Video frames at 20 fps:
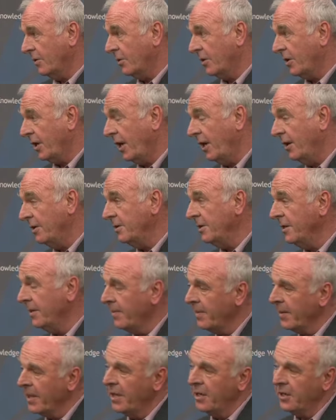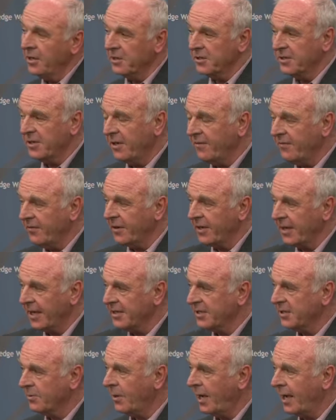code, your cell phone
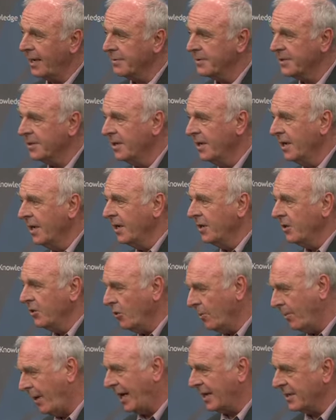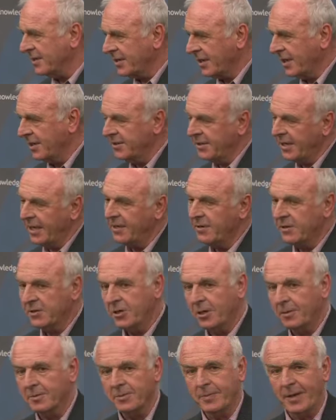gets swiped, your balance goes down, the
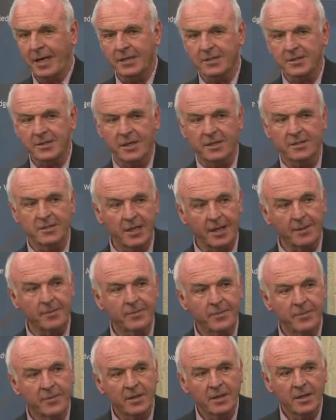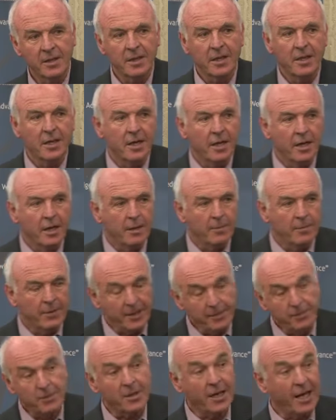shop's balance goes up.
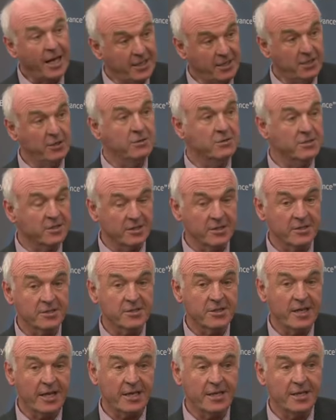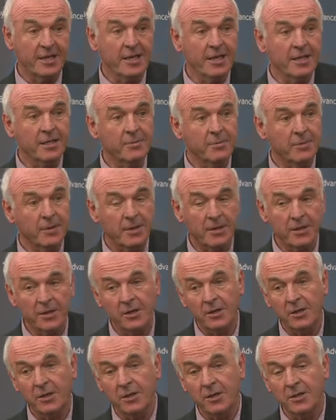People like using this technique
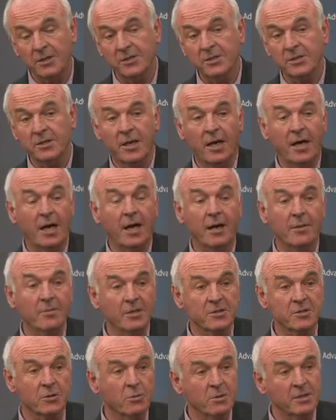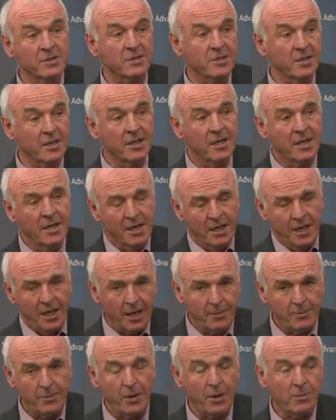because there's always a
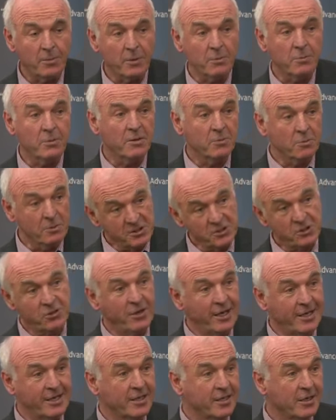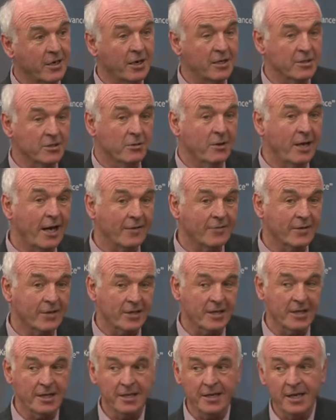problem with which credit card you have in
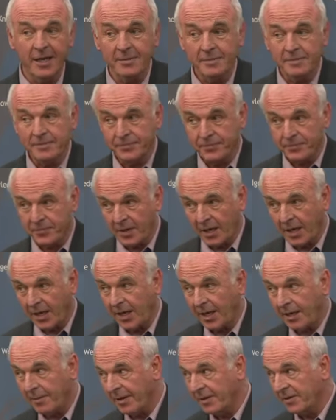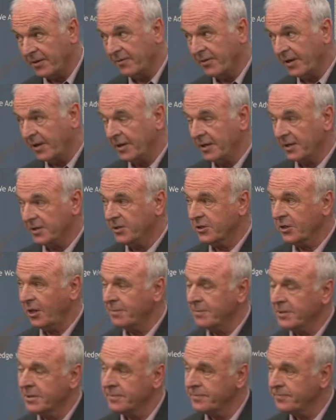Kenya at the various
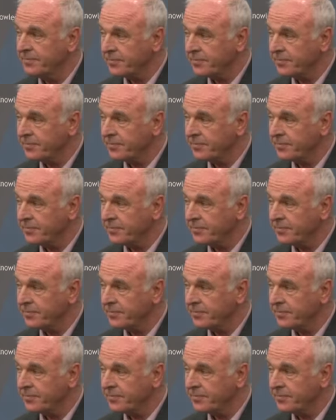shops.